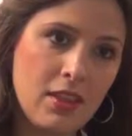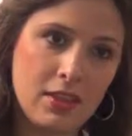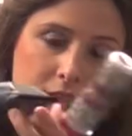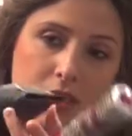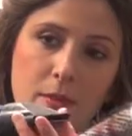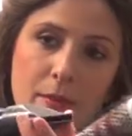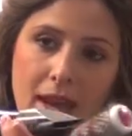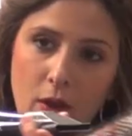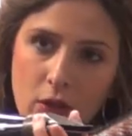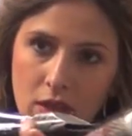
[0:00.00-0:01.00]
This is the
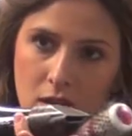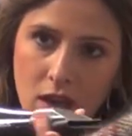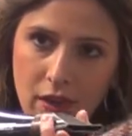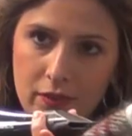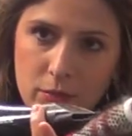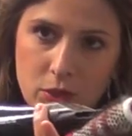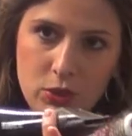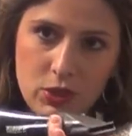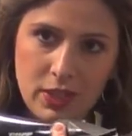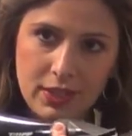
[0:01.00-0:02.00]
mouth of the
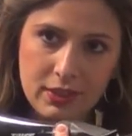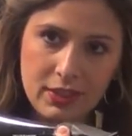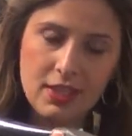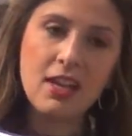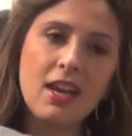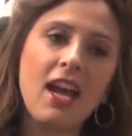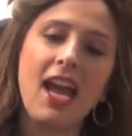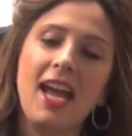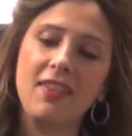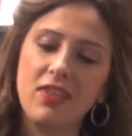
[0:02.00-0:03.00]
blow dryer,
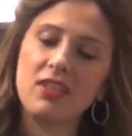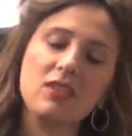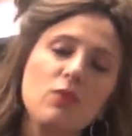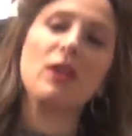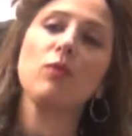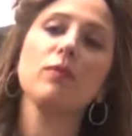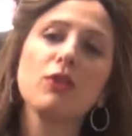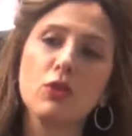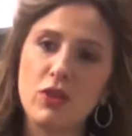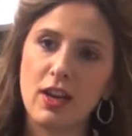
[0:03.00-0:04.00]
and this is when we're
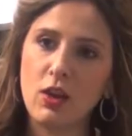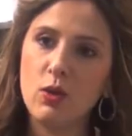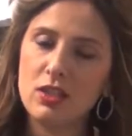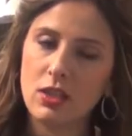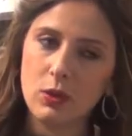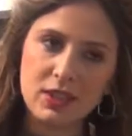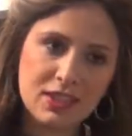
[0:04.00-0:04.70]
blow drying also.